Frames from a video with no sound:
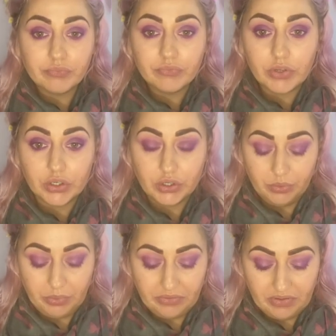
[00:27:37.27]
to go
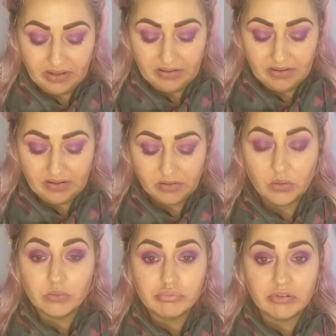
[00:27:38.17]
with this is
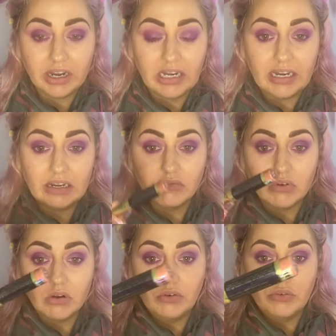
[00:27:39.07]
called Praline
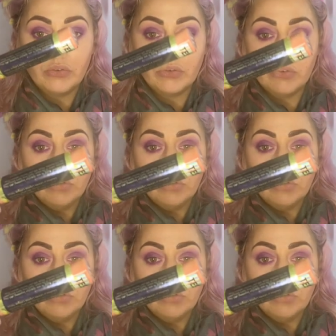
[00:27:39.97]
Rose.